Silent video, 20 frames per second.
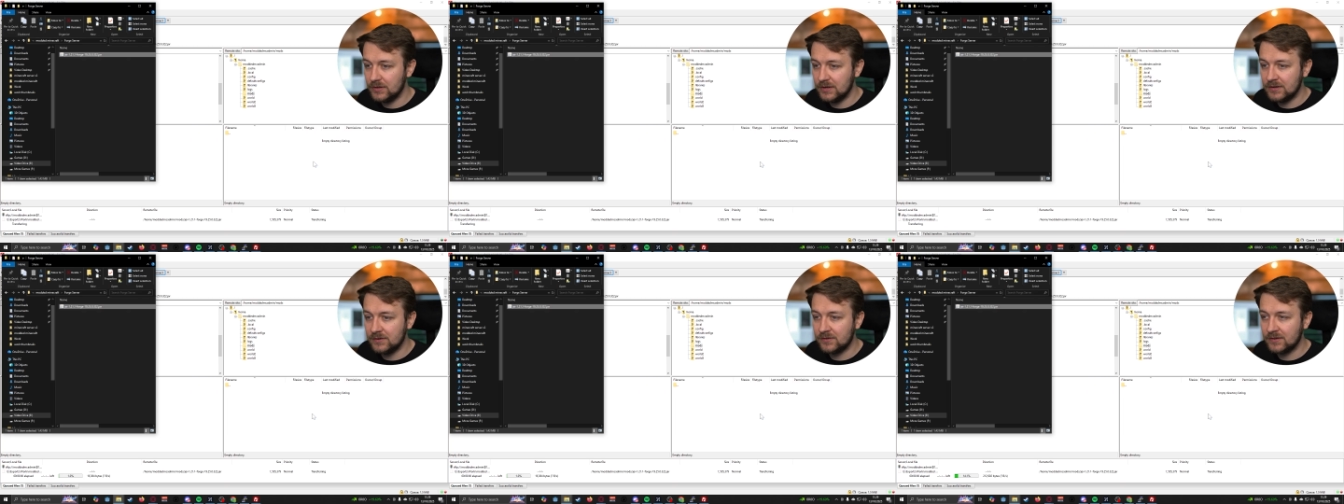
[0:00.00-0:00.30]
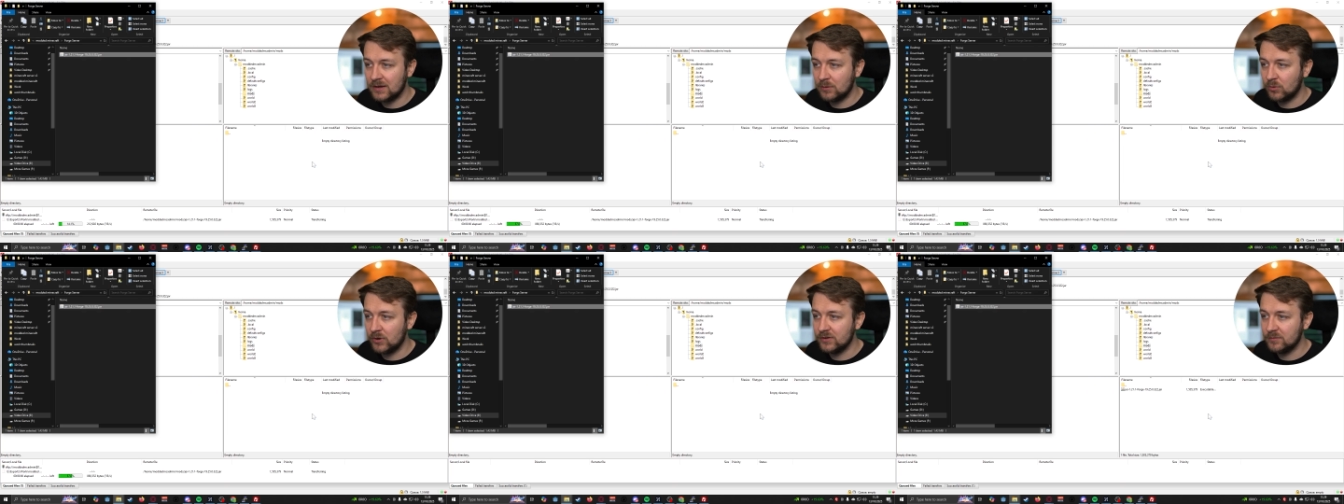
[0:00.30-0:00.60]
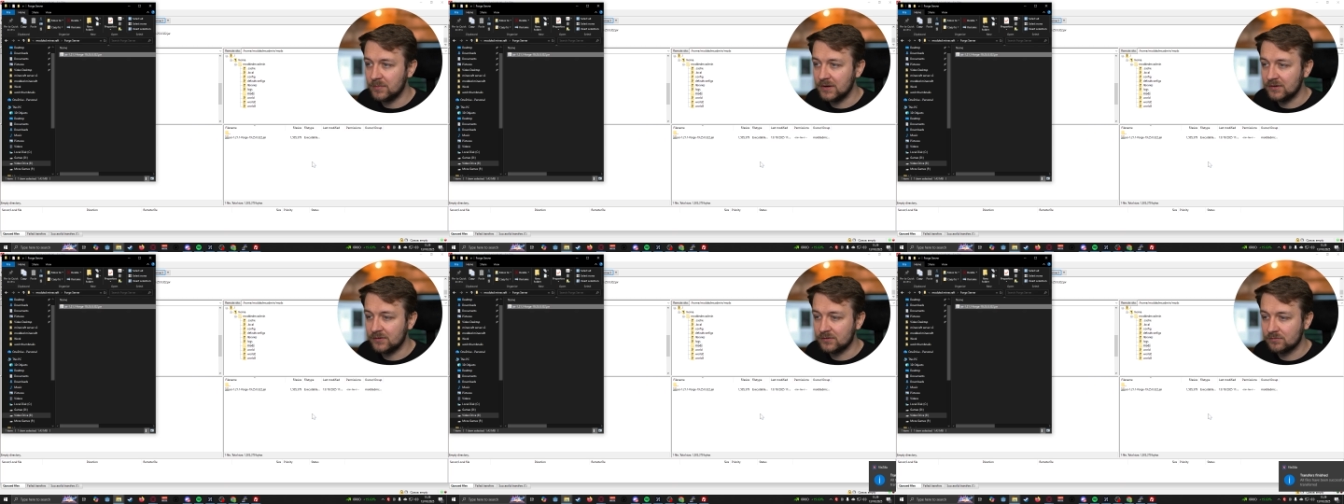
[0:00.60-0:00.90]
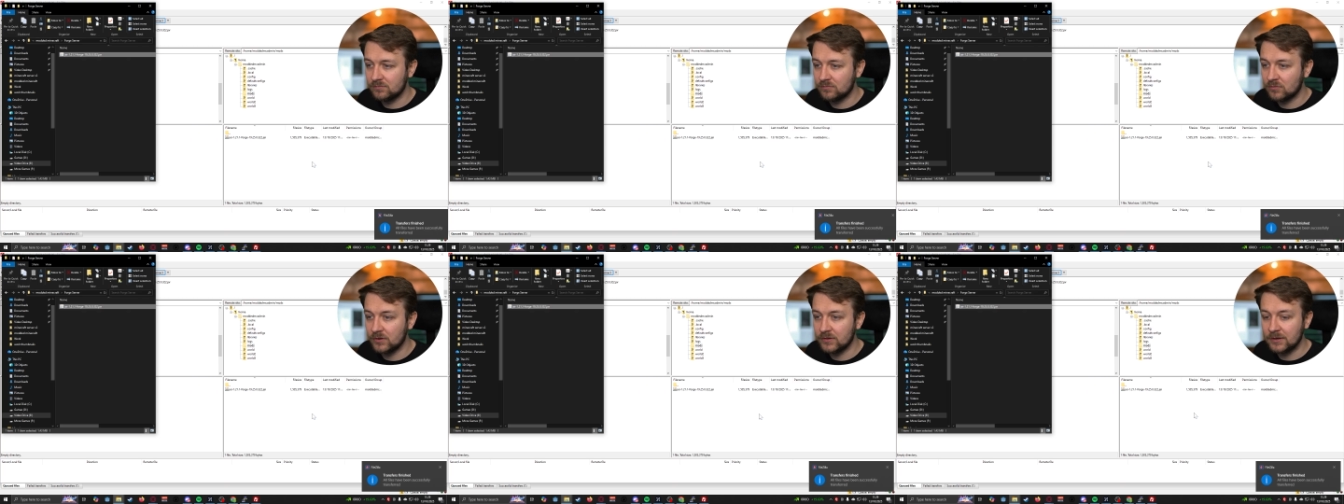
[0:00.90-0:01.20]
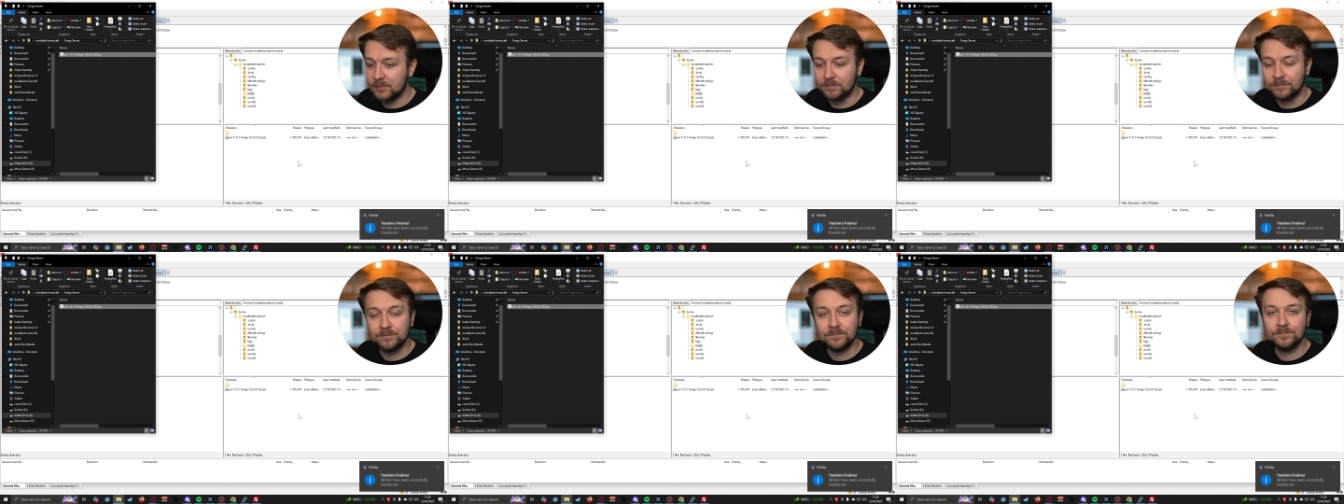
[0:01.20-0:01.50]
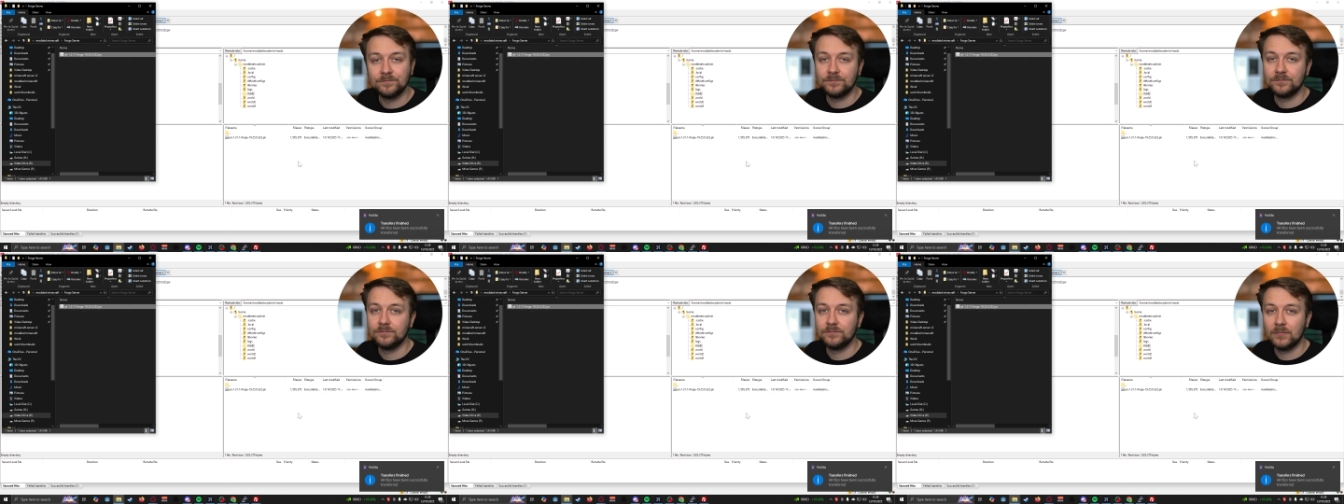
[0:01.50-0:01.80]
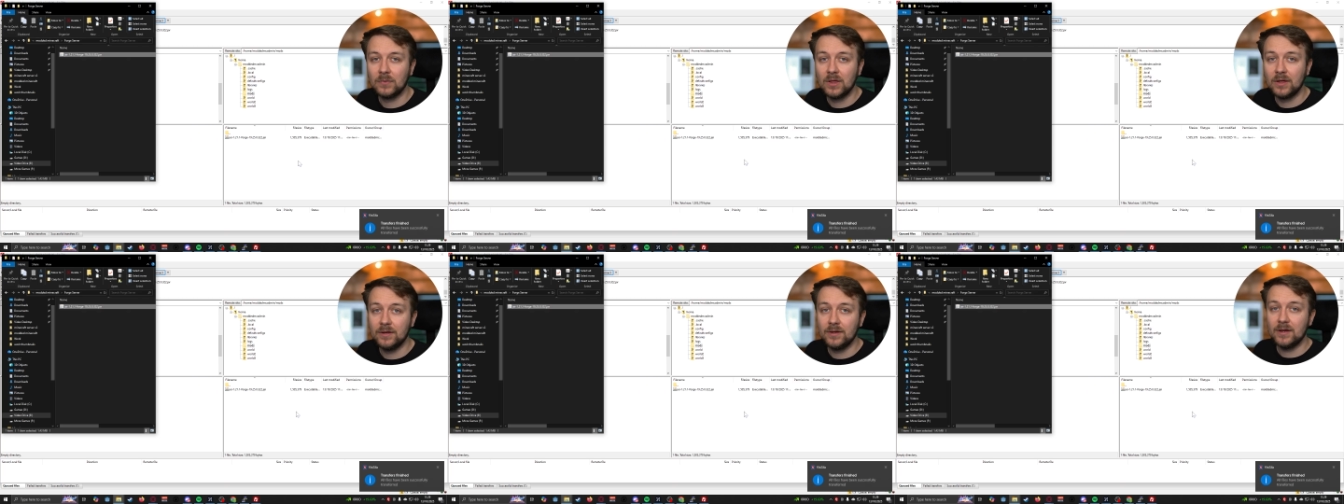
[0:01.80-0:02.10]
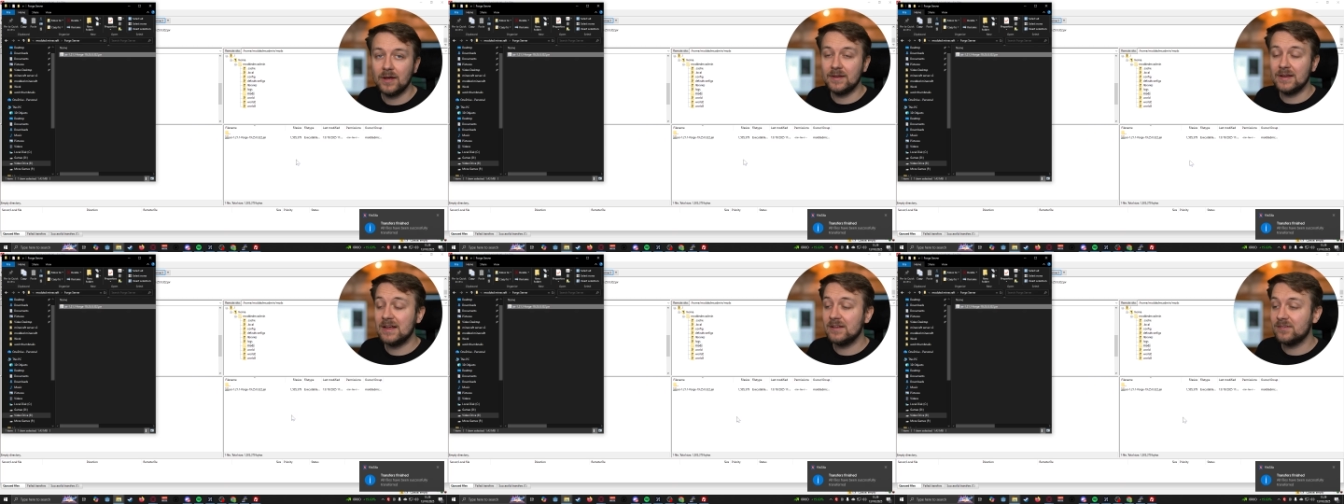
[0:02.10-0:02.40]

into that white space right there. And